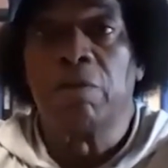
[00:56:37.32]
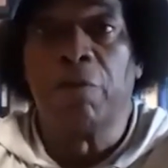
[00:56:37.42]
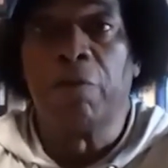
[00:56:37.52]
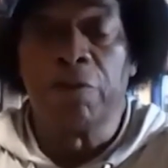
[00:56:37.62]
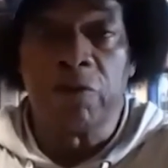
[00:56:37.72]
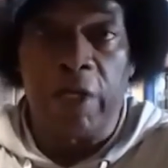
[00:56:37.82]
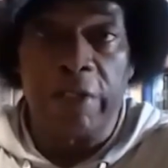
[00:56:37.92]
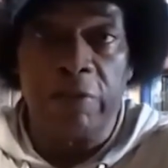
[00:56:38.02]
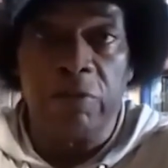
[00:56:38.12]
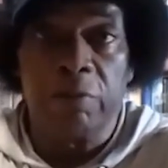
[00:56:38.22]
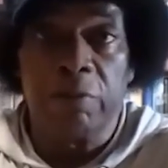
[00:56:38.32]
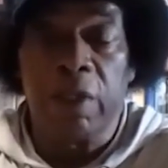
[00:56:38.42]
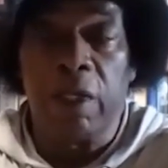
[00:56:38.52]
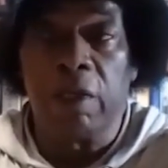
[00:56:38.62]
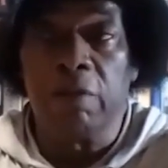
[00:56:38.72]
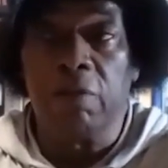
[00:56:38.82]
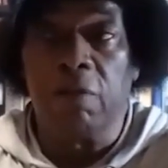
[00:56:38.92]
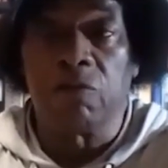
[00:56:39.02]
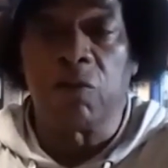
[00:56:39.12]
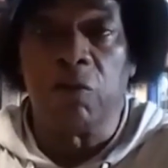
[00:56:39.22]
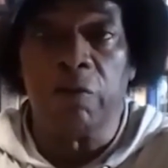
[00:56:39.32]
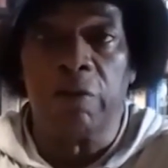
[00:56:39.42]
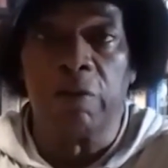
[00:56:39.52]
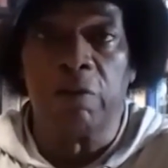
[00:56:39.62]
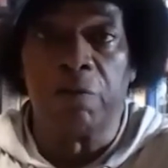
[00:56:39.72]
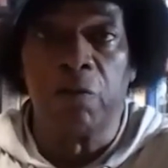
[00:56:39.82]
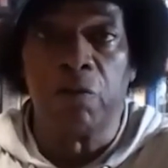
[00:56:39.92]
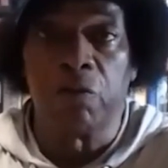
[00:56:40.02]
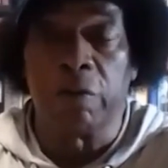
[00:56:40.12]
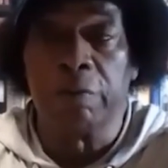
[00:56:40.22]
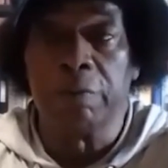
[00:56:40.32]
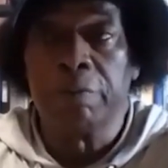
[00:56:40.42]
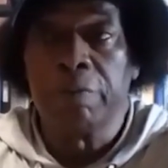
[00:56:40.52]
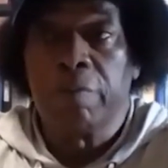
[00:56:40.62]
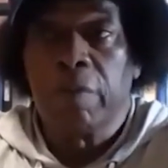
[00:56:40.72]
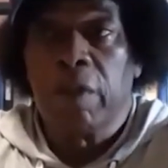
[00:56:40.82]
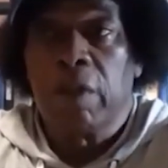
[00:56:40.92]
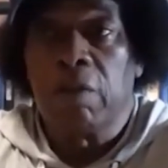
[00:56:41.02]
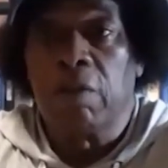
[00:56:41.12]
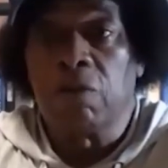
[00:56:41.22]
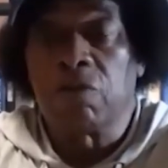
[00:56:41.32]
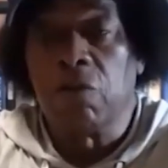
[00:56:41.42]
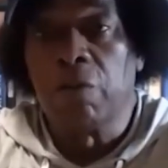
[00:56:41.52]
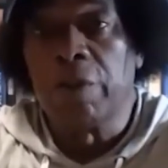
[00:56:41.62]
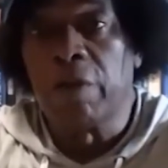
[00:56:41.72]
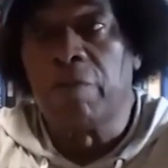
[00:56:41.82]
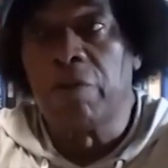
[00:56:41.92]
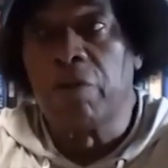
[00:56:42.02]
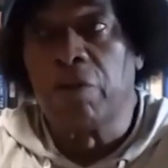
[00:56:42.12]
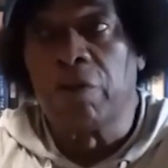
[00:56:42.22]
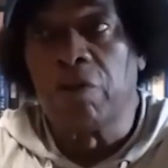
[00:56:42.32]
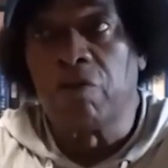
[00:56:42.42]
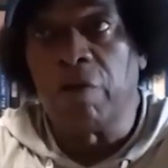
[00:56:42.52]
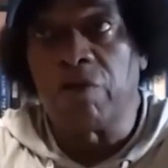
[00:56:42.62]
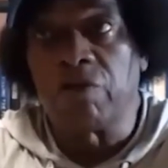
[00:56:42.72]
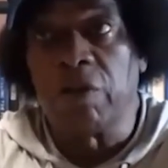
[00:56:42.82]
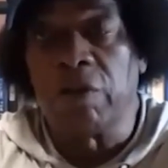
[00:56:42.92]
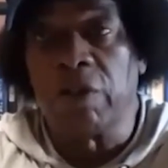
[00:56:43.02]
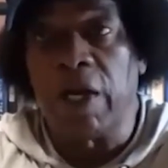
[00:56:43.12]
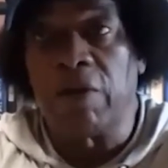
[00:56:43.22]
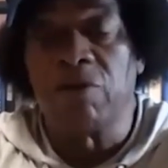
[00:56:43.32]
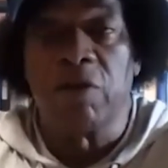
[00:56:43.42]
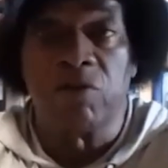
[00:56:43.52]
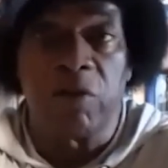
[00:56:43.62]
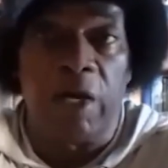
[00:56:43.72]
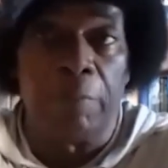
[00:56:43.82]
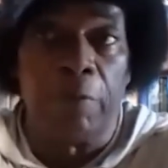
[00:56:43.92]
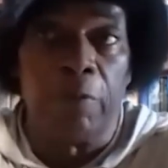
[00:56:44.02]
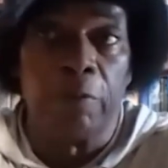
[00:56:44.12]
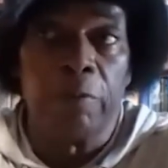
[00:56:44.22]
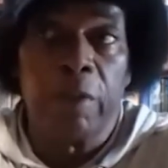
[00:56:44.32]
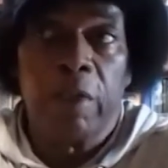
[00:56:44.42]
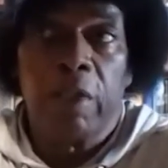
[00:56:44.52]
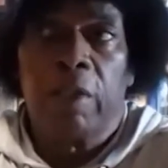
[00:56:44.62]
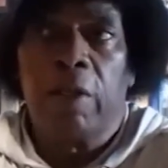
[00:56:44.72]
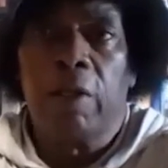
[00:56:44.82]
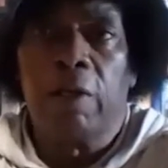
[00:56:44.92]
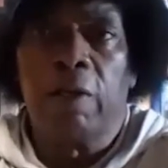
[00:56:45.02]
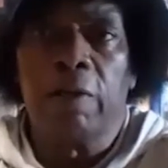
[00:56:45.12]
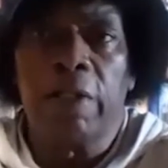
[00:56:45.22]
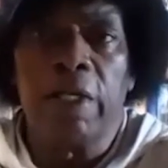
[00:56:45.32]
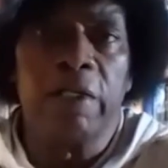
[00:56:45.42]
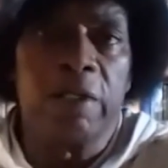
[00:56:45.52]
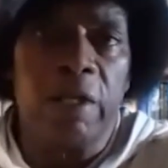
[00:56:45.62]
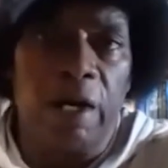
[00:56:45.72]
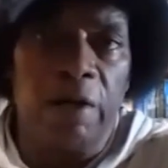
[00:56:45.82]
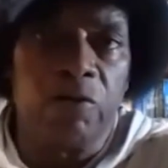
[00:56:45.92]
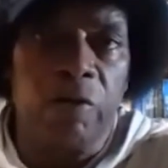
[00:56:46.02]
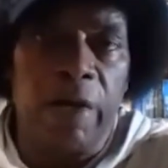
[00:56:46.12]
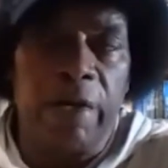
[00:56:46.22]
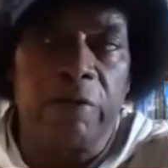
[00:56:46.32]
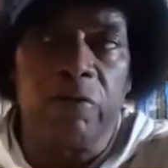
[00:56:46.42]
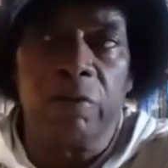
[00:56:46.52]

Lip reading: for tonight and also in the future. And also, whenever you're addressing, as an example, any contract,